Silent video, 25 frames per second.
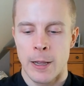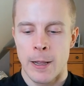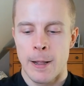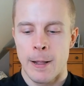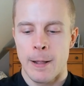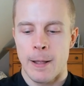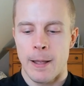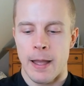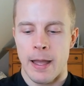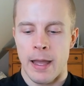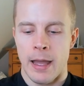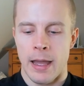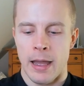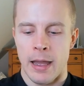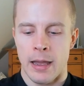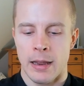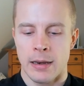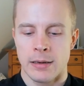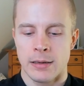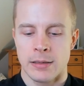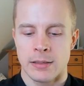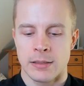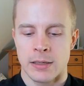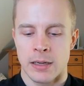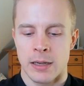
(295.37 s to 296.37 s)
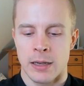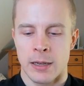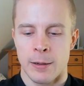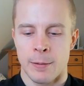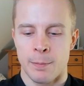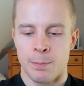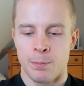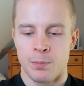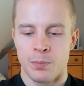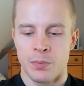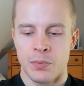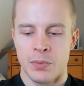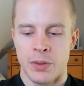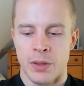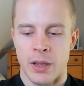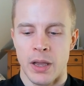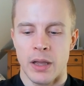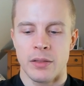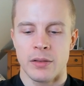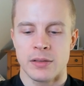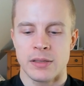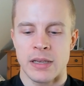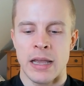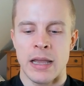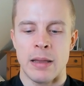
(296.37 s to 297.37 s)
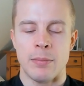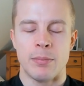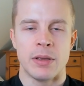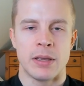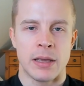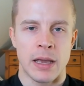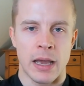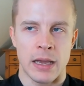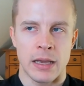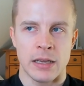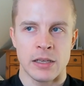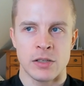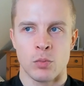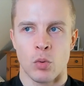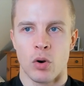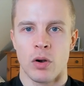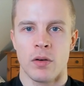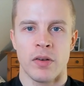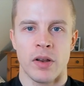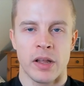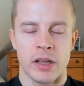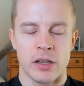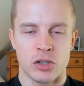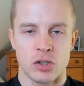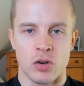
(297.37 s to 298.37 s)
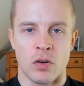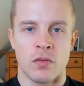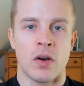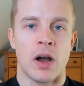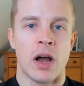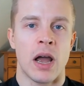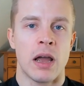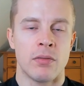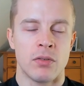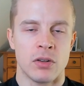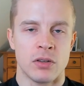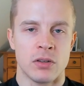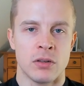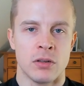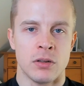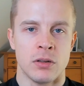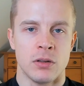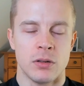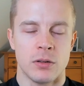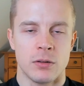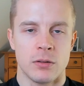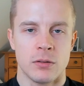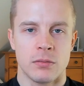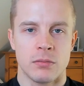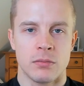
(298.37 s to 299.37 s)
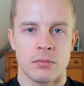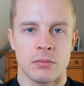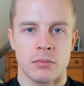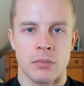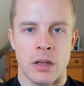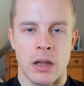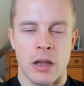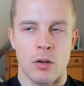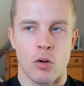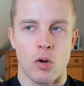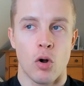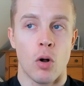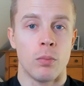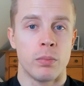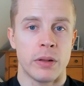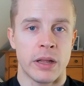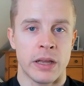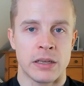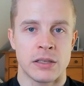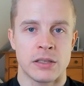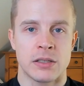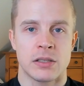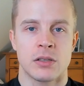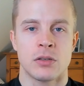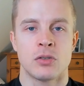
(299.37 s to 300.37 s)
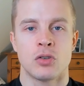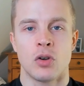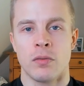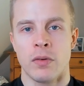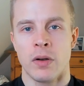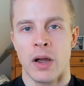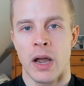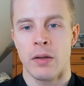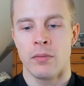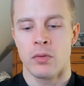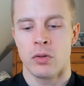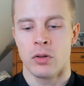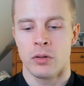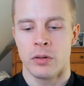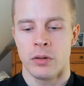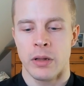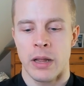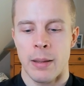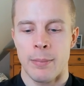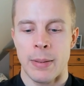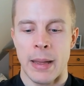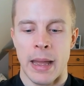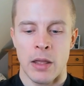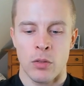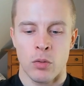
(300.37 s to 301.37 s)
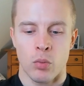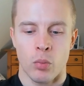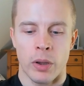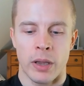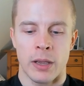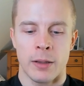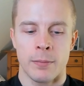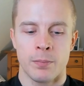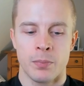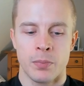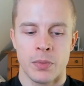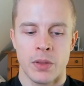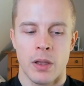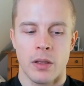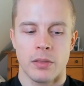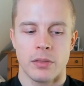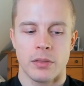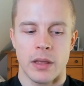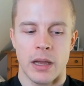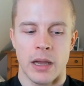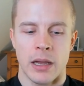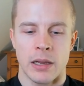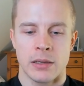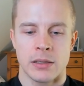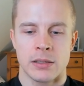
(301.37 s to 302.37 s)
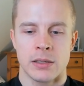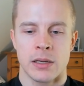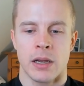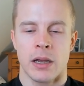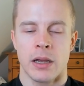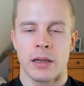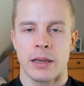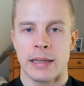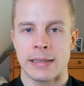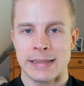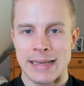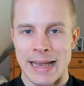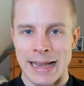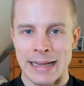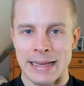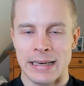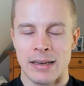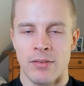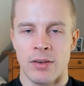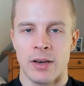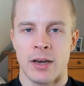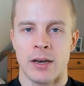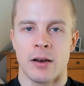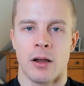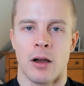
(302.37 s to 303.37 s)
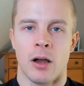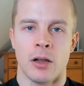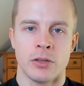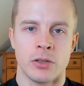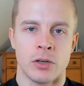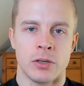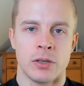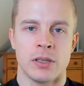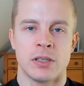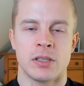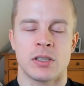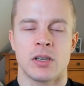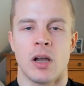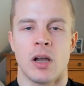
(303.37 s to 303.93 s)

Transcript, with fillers: And um, yeah, this AMPK is more of like a survival uh, complex survival uh, pathway that uh, gets activated under these kinds